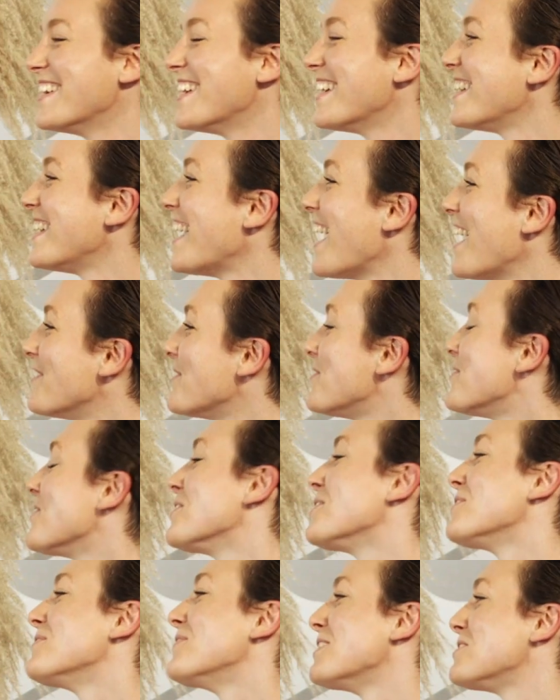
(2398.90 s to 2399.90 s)
Yeah,
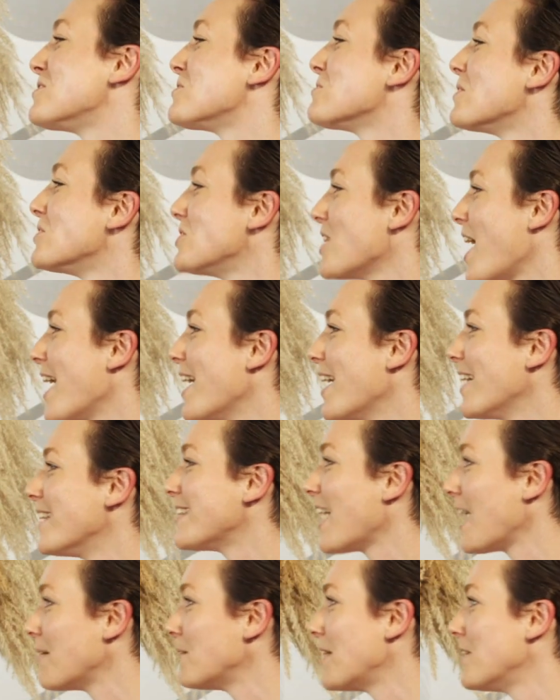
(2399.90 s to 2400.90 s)
before you invest too much time
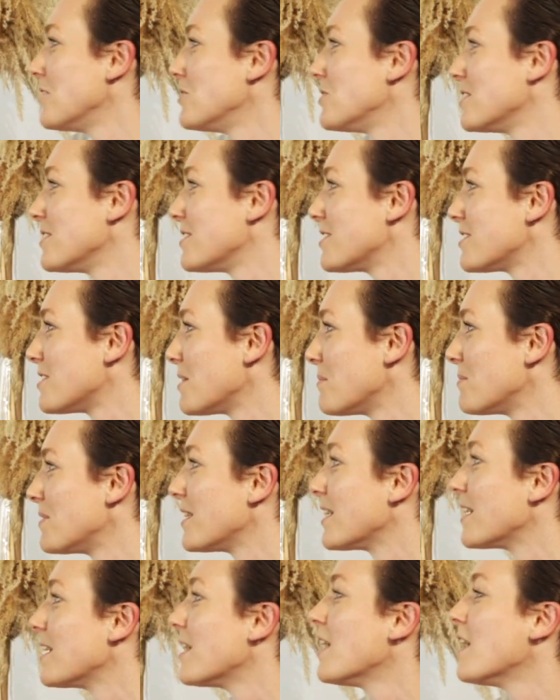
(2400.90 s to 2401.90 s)
and energy into something,